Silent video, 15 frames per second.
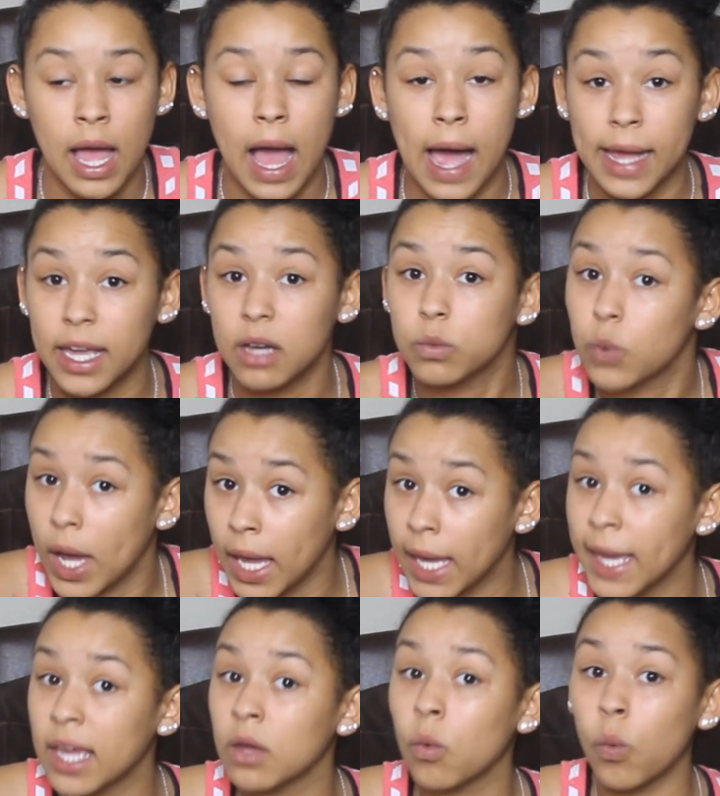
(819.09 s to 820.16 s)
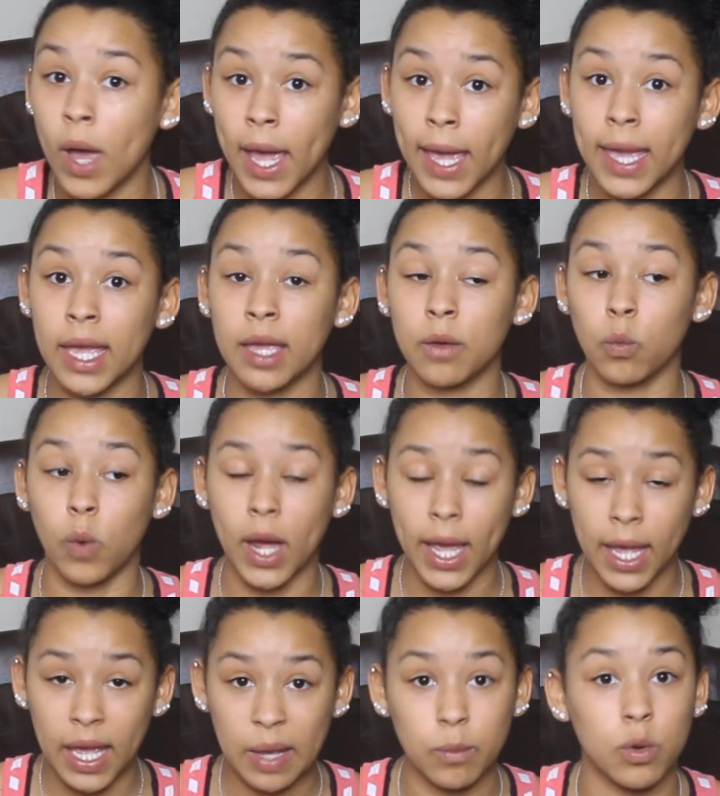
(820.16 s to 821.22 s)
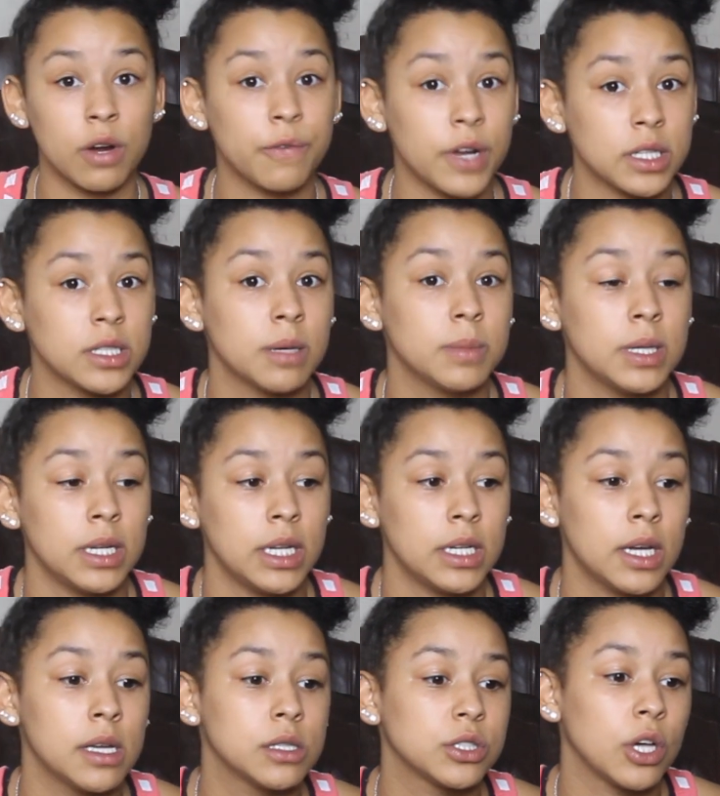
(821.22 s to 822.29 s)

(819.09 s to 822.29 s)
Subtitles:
I get way, way, way more fucked up than he does.